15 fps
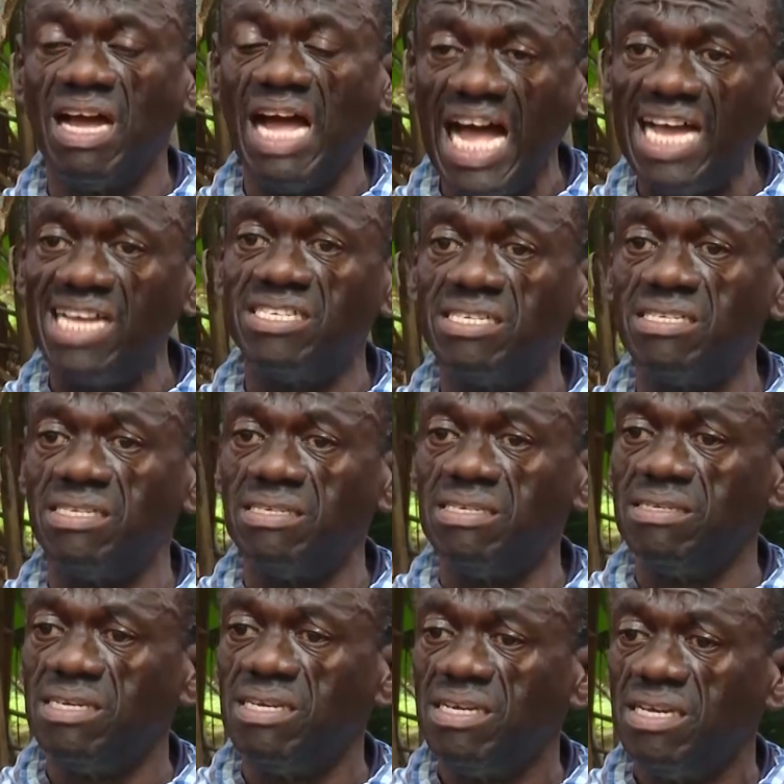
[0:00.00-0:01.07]
us,
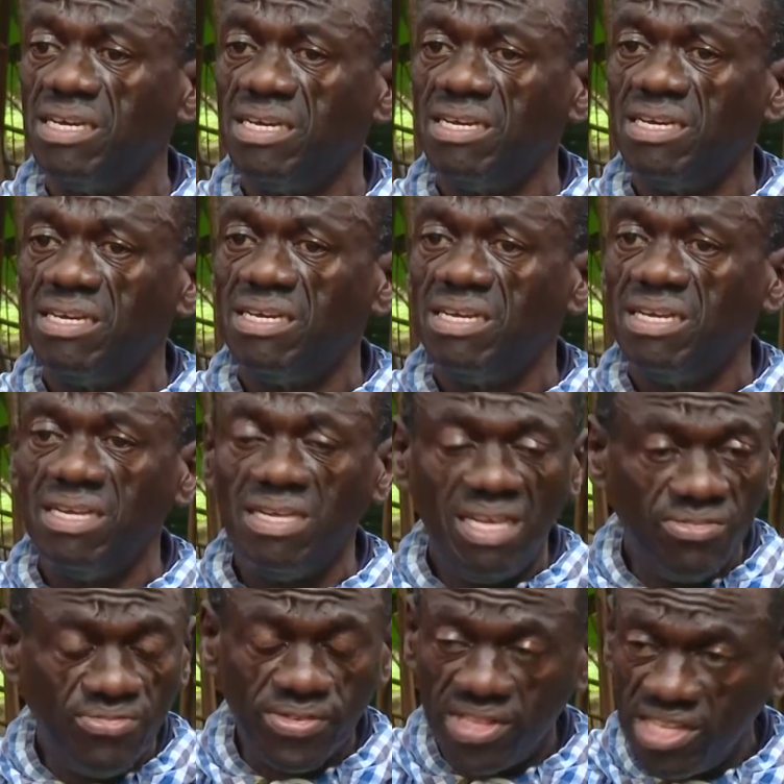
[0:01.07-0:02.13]

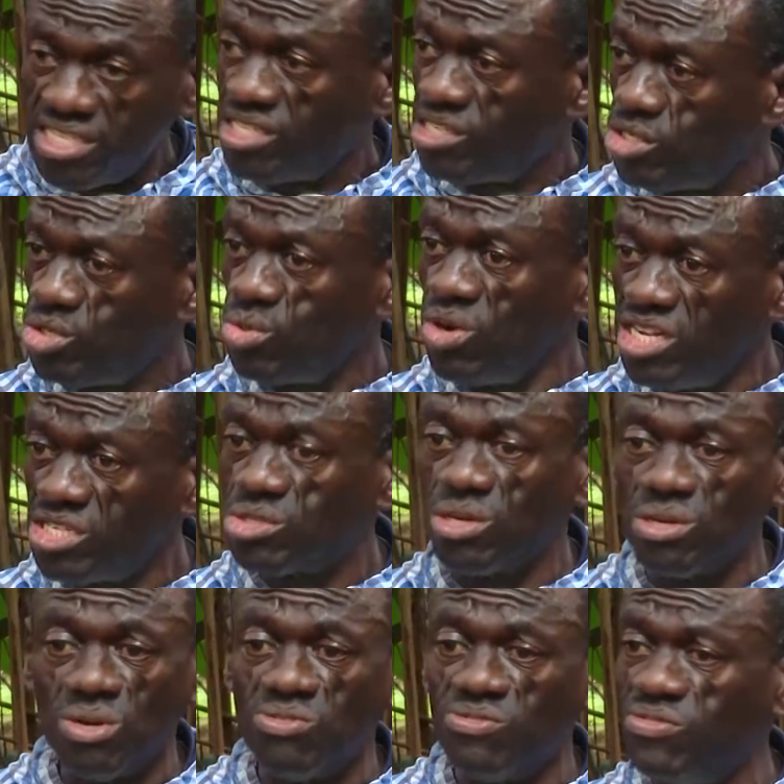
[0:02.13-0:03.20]
if this
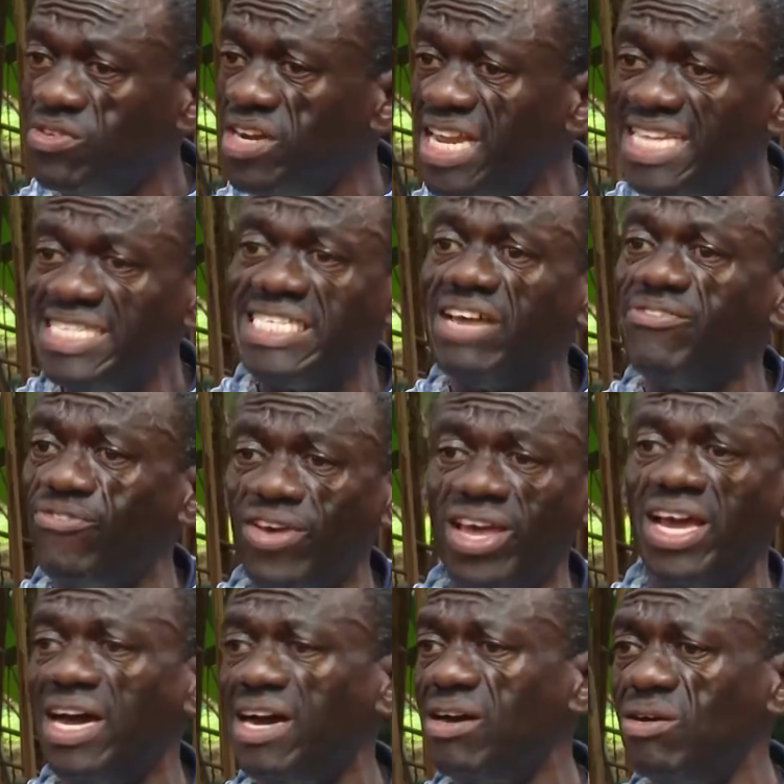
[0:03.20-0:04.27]
situation of
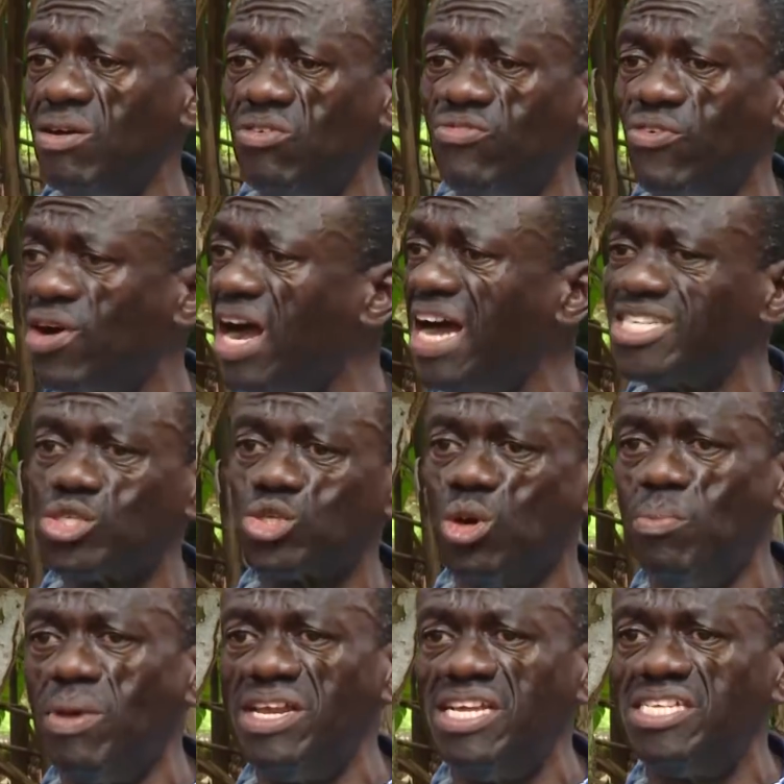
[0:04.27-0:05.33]
laissez-faire, of casual
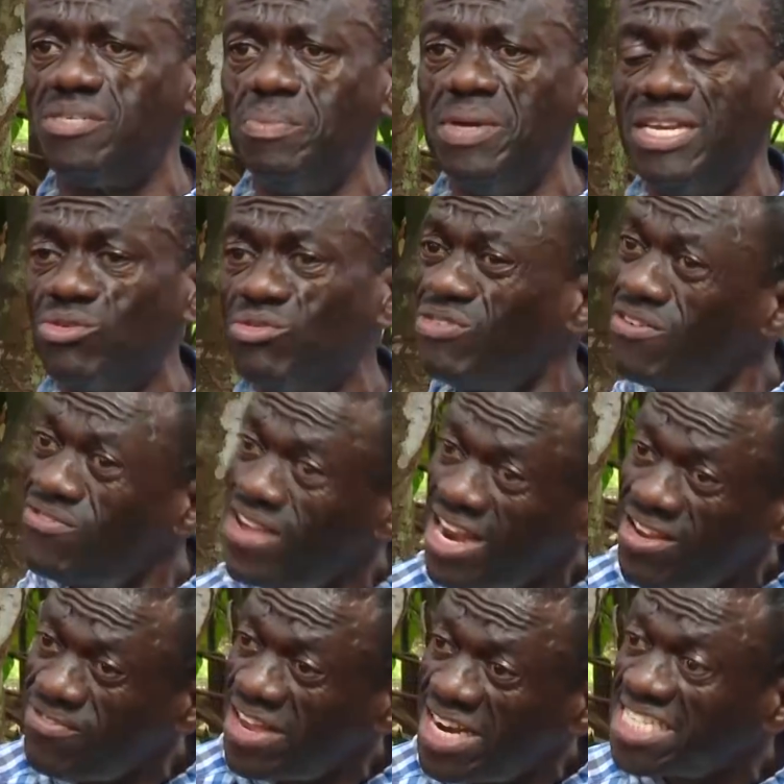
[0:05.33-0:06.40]
management, of a very,
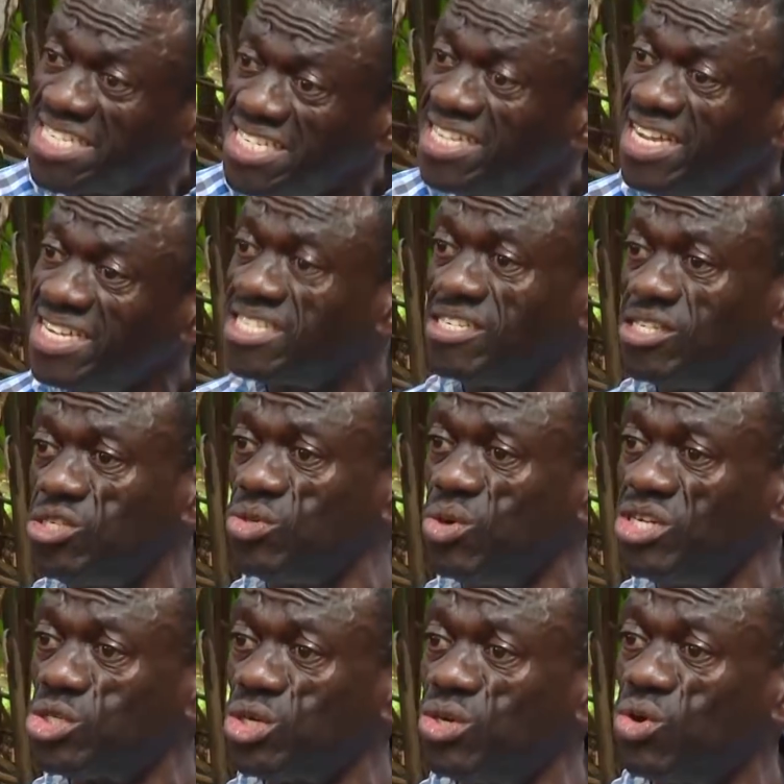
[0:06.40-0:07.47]
very serious
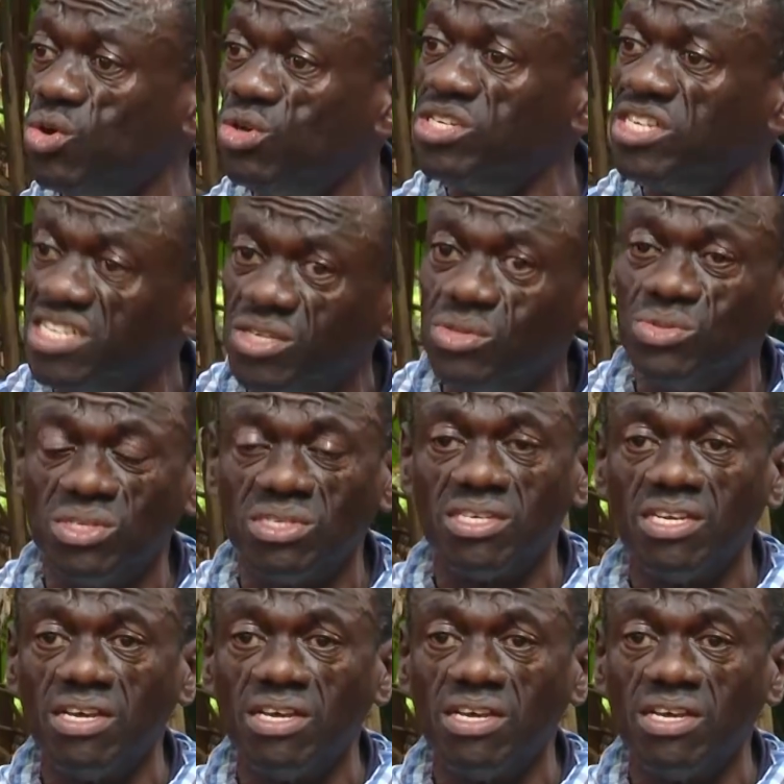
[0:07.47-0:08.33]
situation continues,